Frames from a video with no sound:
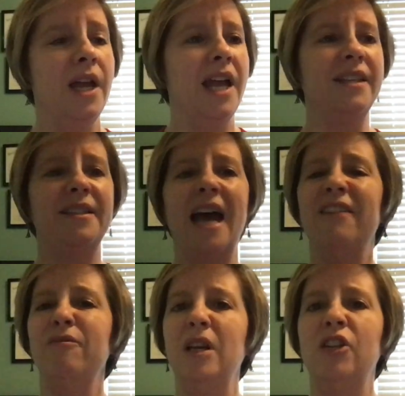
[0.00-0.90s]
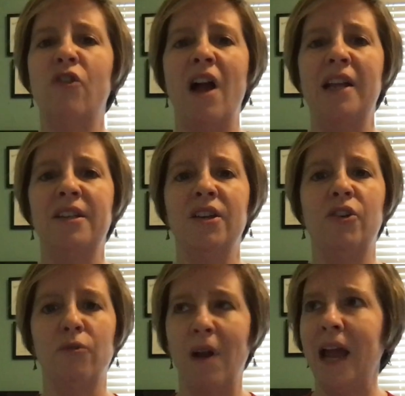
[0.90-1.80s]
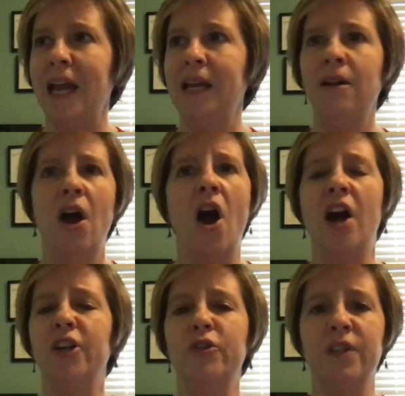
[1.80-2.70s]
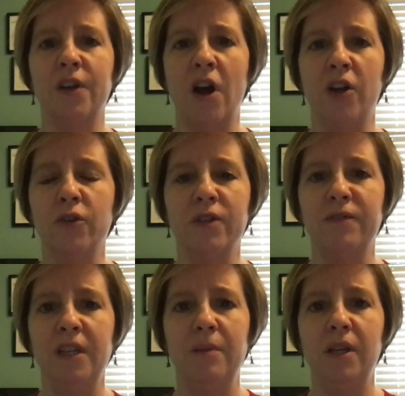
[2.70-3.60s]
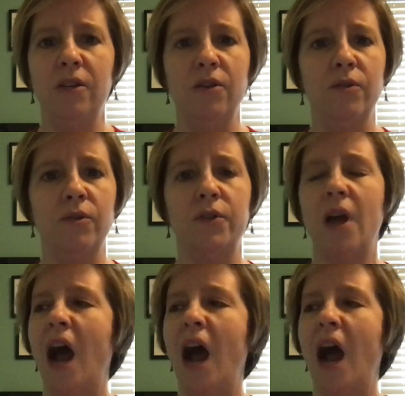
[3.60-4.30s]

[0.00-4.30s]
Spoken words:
Instead of me trying to grade hundreds and hundreds of DBQs,